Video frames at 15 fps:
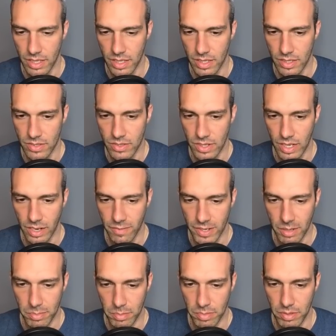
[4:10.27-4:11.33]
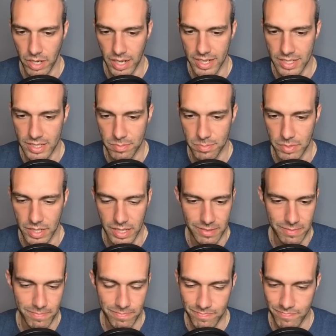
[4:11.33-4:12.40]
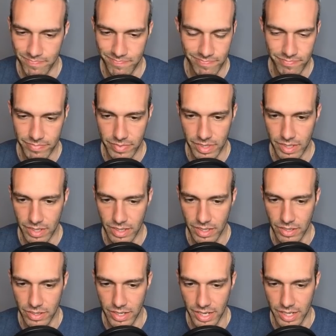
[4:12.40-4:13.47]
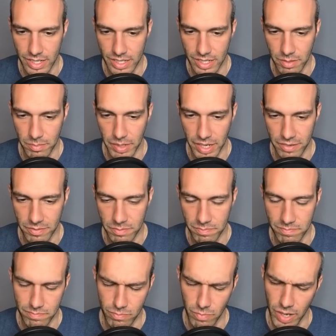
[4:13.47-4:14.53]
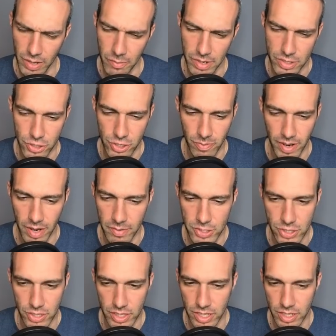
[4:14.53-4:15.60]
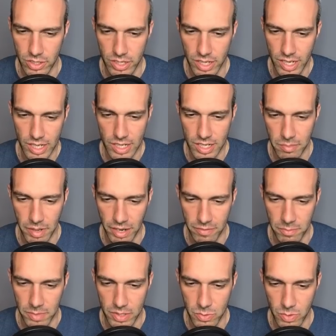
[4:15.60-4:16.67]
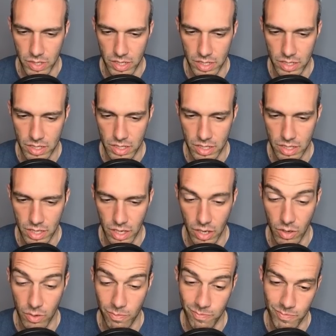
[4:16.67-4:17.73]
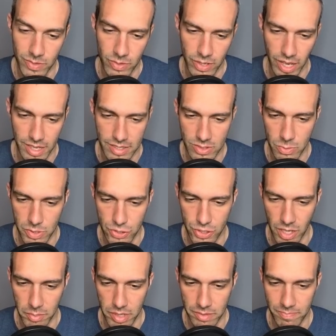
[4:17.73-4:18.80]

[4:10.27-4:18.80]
So get off a couple brines, but you're not going to come back. Why are we shielding? You're not going to come back from this one. Oh, okay. Switch timer.